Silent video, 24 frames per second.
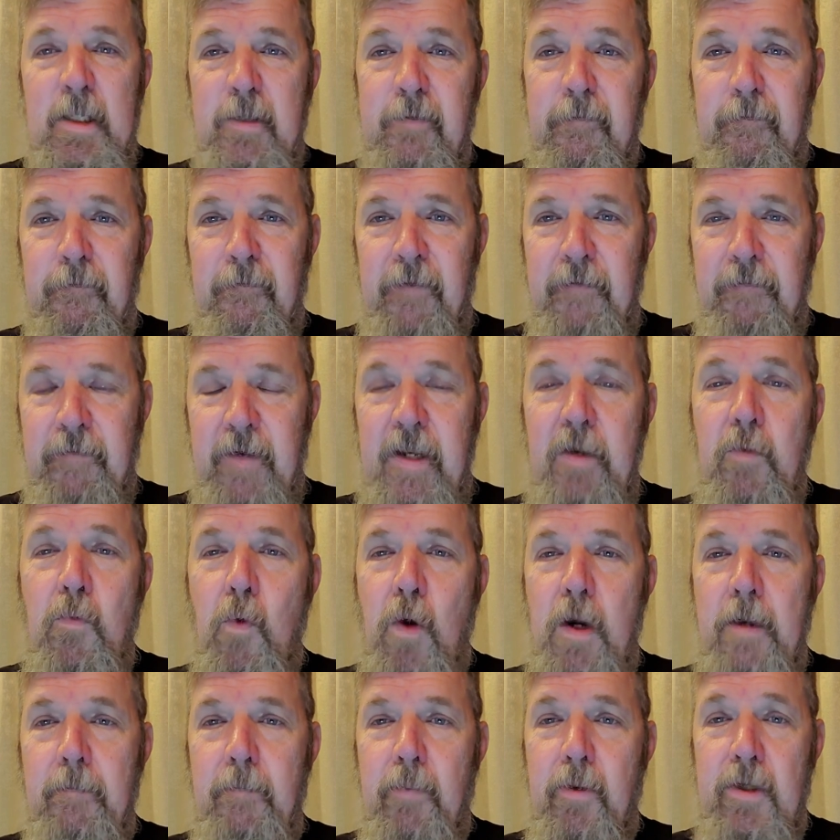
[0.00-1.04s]
It's
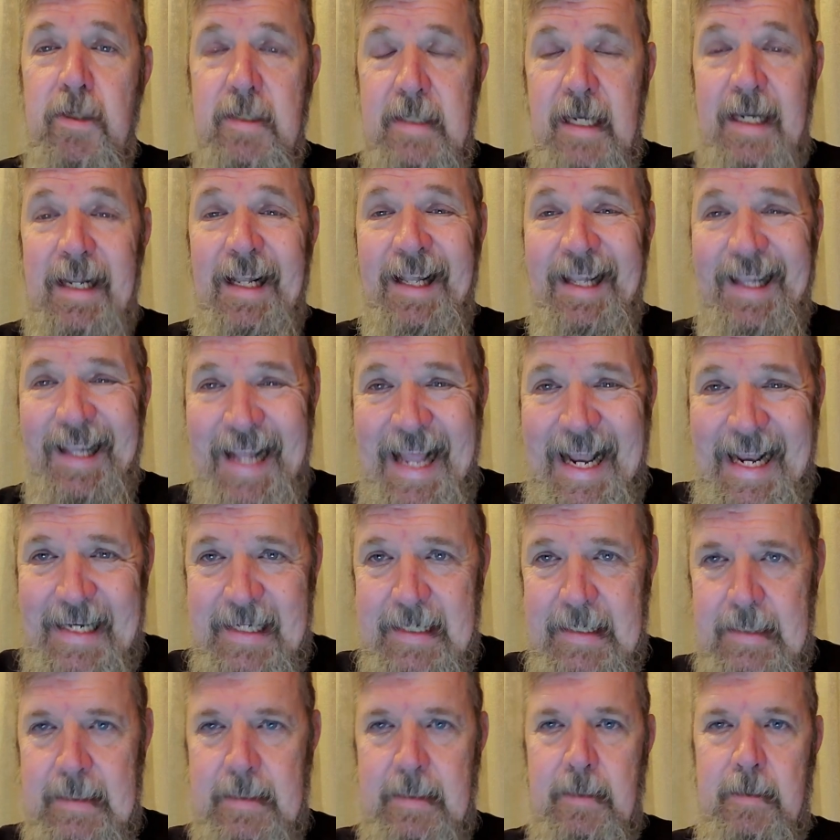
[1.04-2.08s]
51%
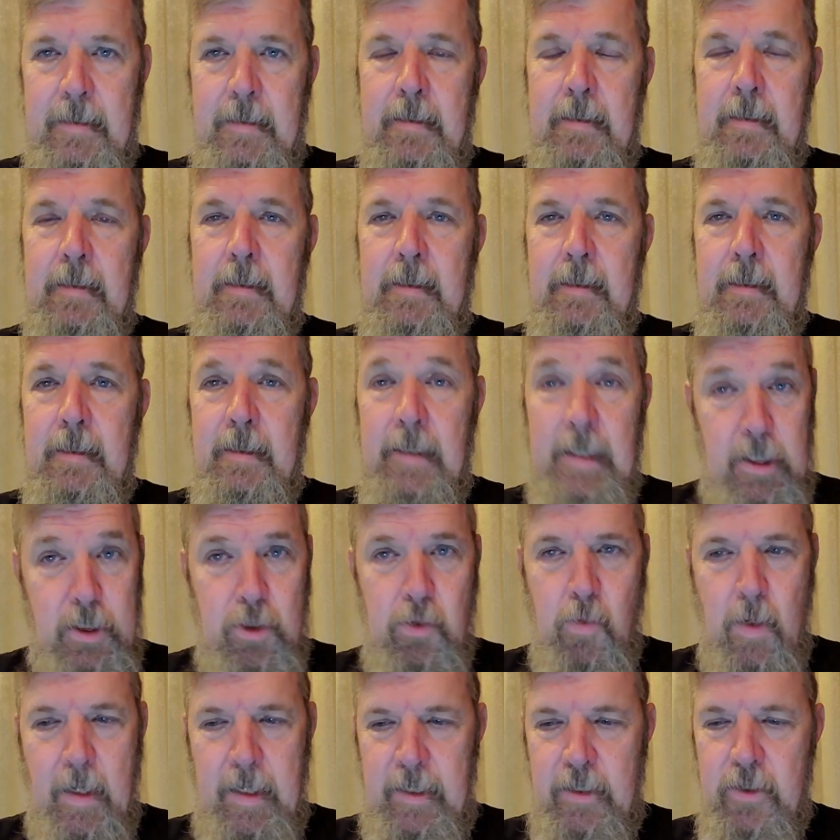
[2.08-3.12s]
less than
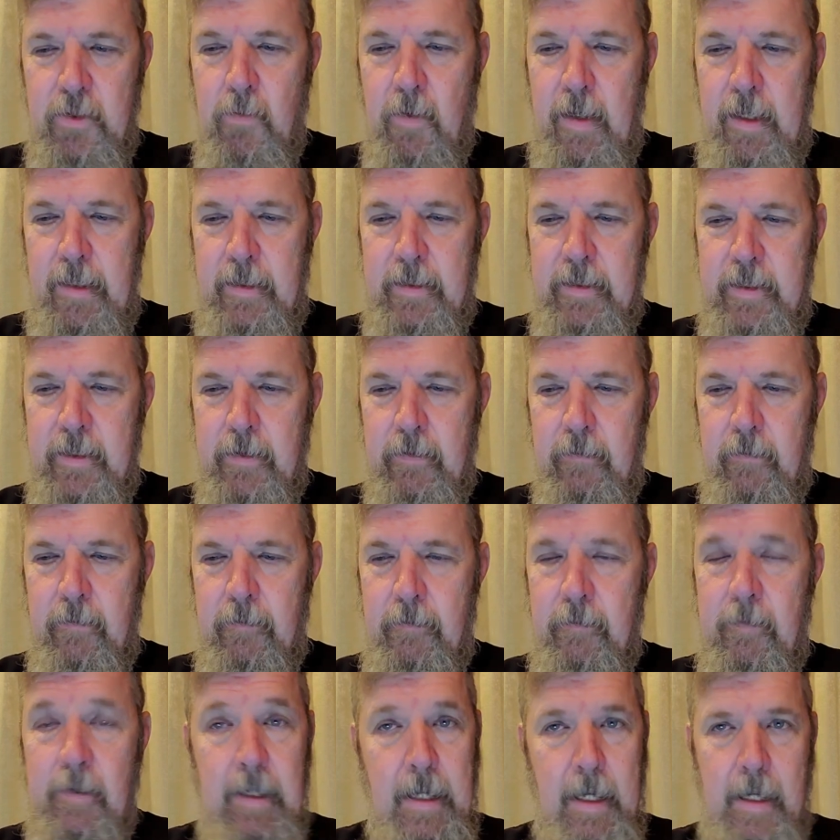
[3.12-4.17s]
2022,
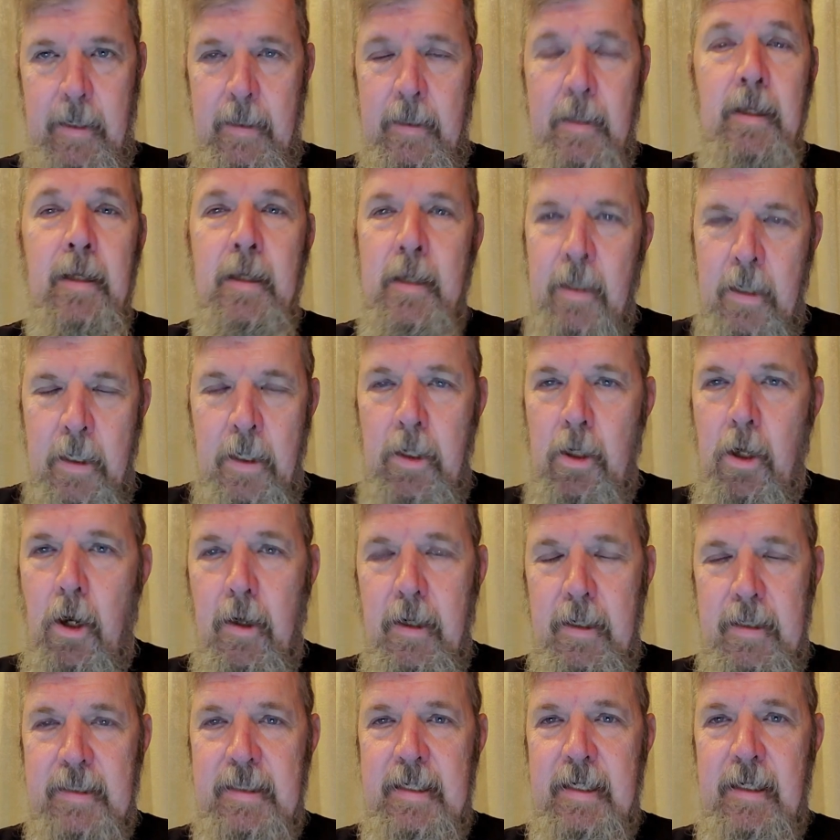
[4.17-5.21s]
okay? You're
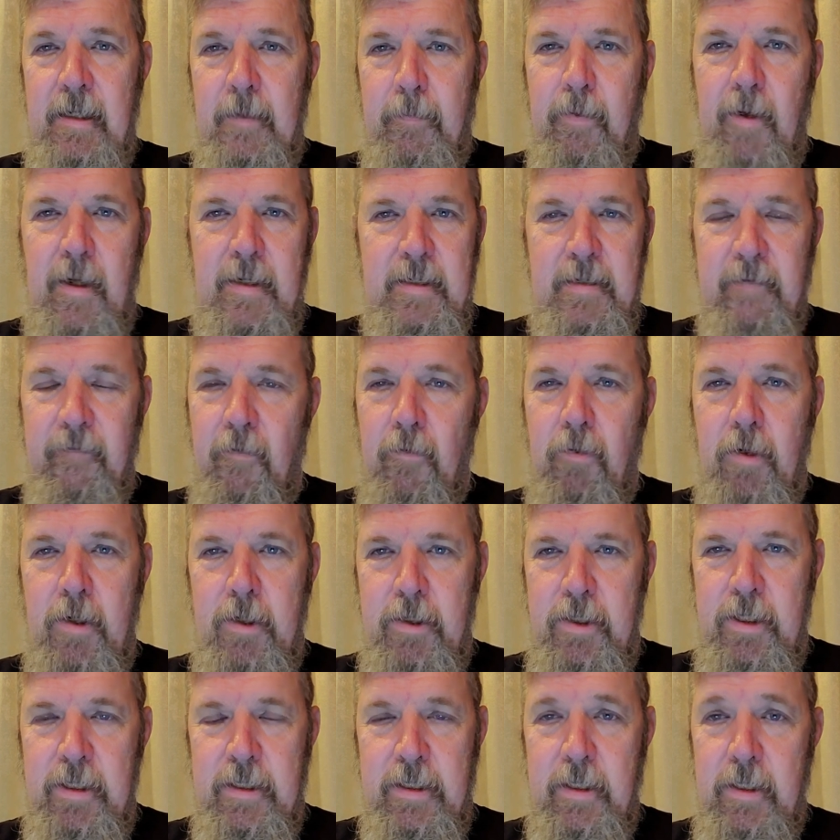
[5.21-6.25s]
already seeing the price of
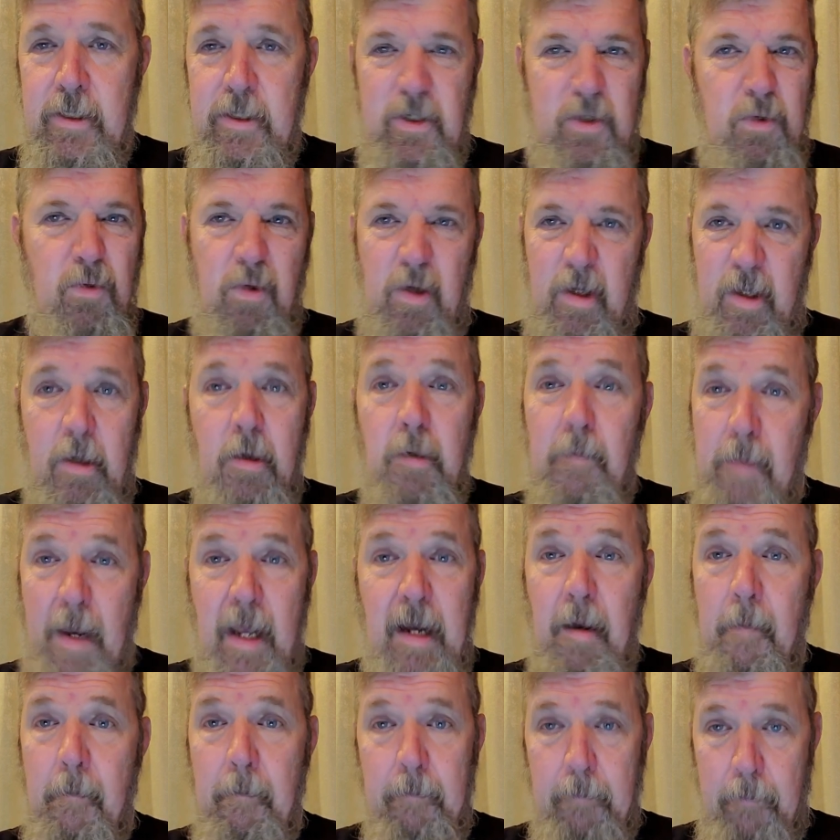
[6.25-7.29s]
oranges in the store. They're
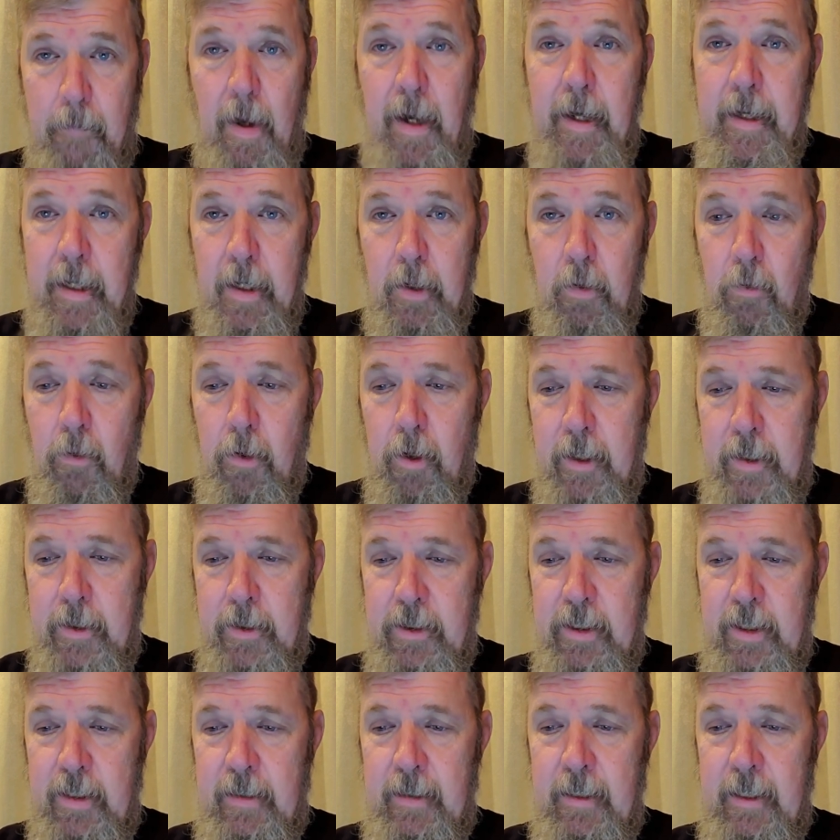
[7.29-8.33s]
about a buck an
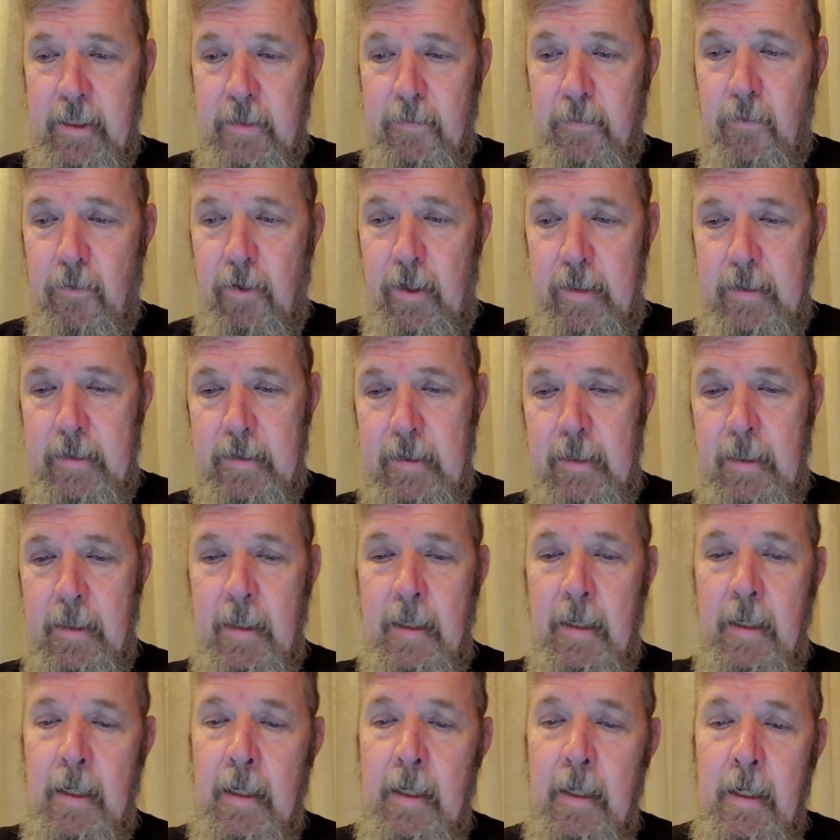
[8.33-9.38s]
orange at this point.
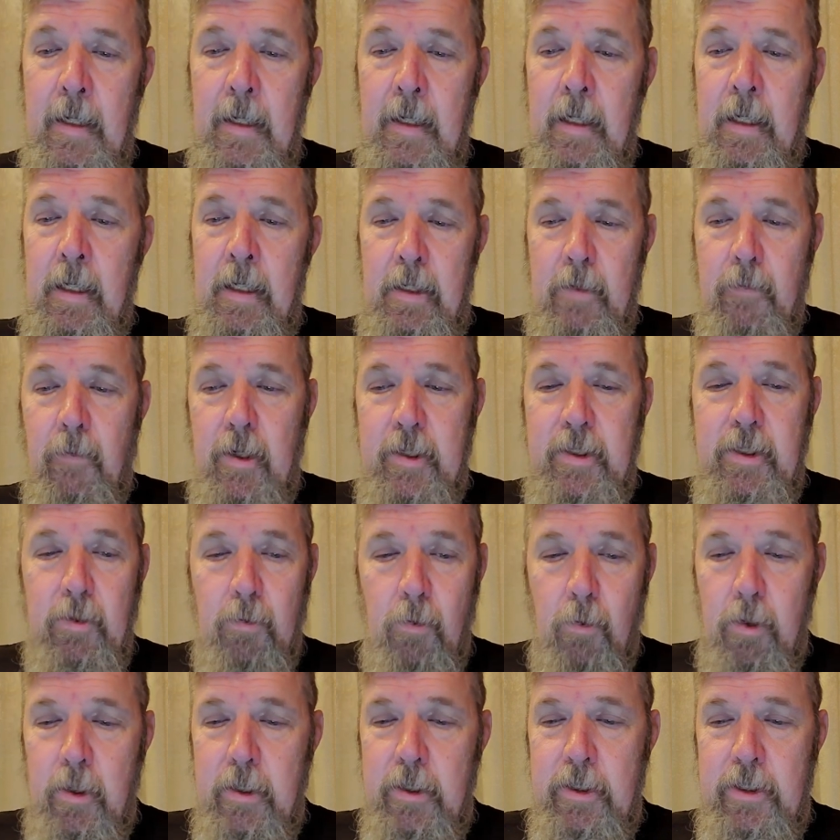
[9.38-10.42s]
You want your
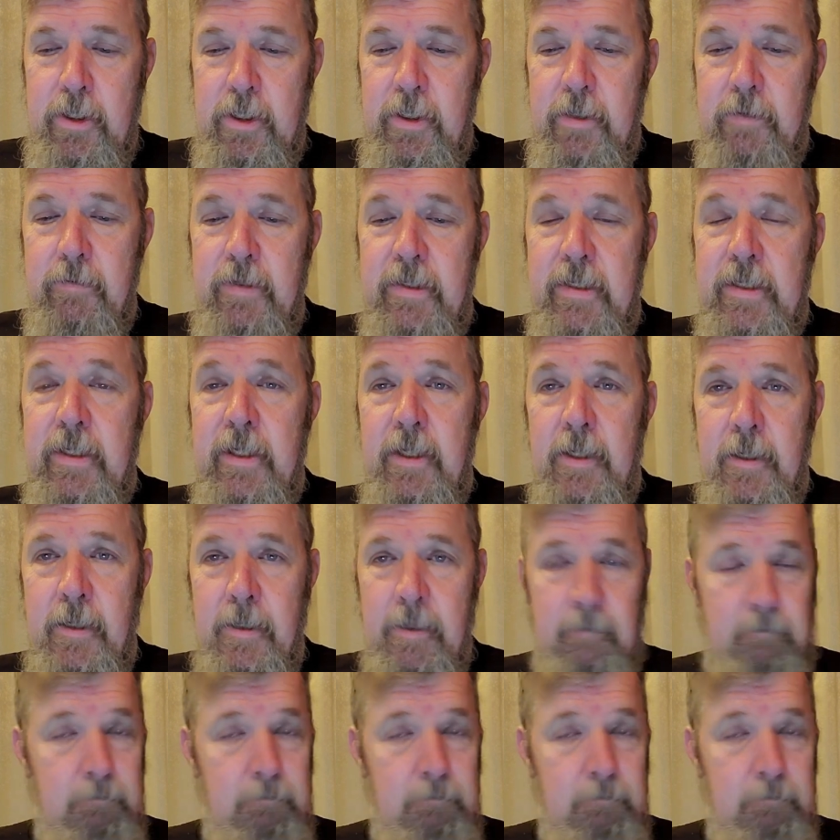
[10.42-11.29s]
orange juice?